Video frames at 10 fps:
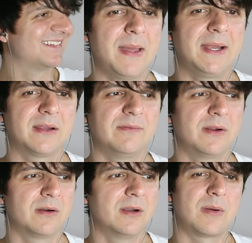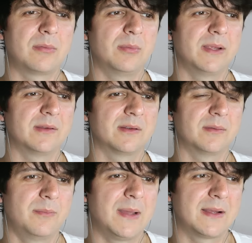Panic and fear probably is
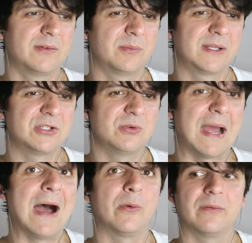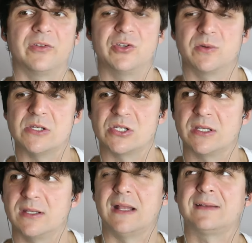a mechanism to get you out of a
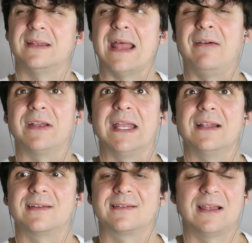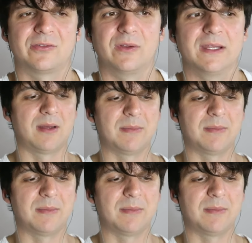situation, not to navigate it successfully.